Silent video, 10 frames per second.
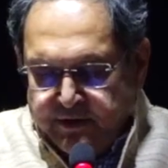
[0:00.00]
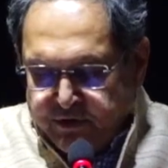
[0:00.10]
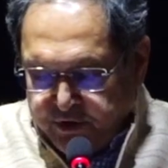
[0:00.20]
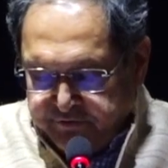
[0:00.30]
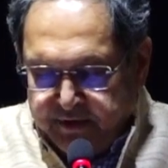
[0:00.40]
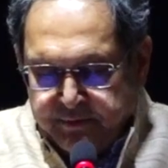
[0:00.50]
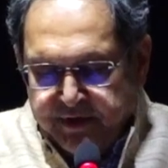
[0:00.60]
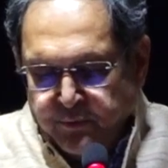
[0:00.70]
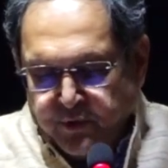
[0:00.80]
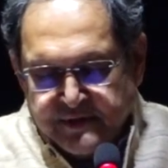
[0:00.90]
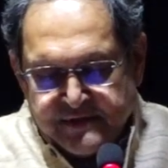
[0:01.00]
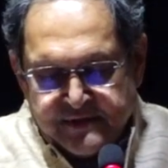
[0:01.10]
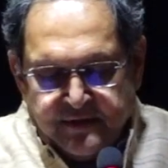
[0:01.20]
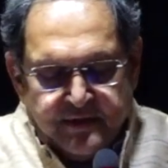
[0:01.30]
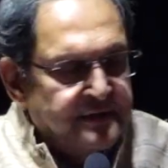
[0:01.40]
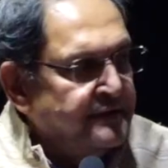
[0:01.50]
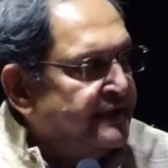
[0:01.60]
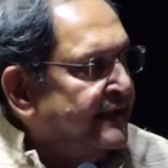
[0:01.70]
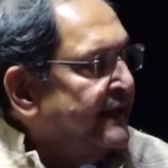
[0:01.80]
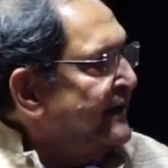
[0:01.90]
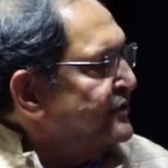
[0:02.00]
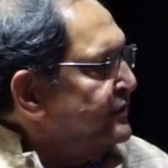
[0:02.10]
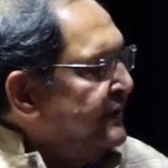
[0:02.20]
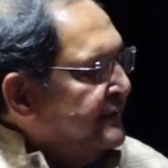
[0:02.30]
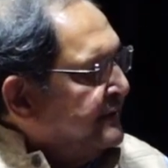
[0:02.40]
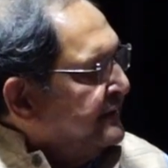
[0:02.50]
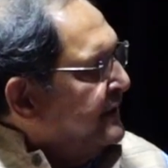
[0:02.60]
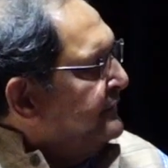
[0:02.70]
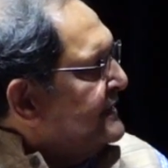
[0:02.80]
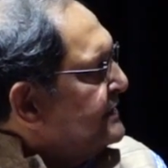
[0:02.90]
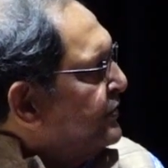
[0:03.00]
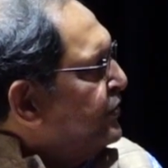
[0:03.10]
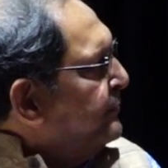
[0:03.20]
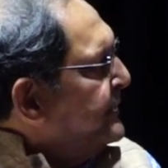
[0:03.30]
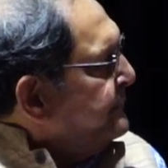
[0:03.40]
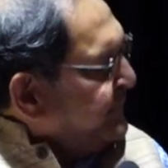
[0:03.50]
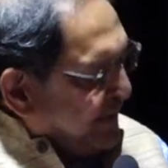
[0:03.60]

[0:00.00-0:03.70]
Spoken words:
So if anybody wants, they can actually request a copy.